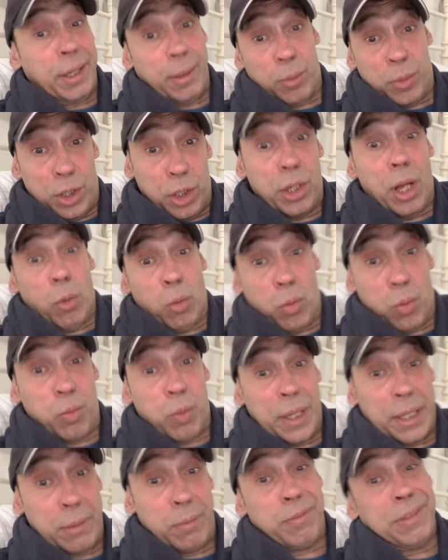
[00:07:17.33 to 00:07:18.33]
you know,
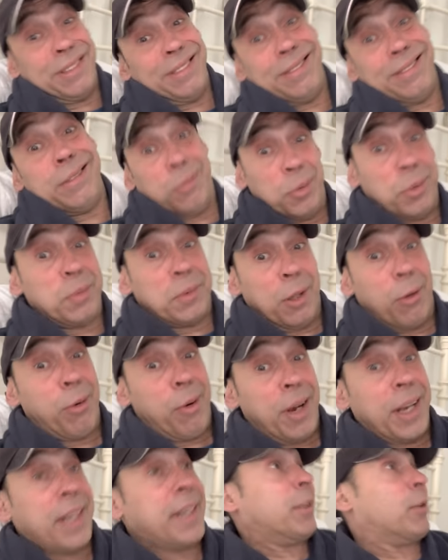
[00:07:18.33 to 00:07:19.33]
when all
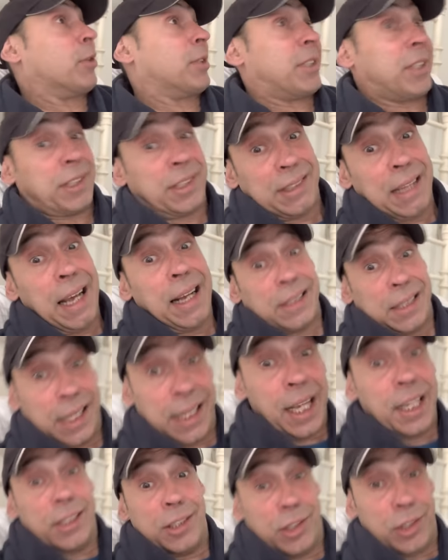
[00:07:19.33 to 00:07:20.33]
right, the odds are stacked
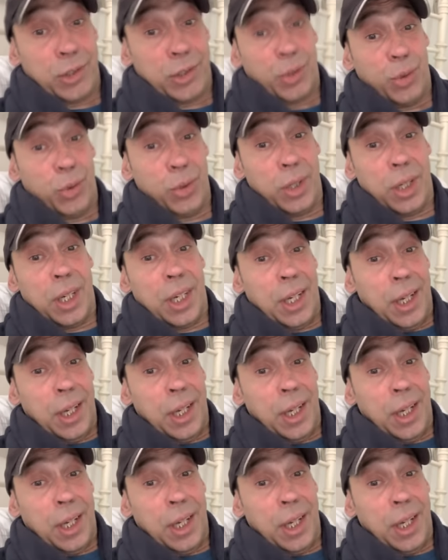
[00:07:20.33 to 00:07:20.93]
against you,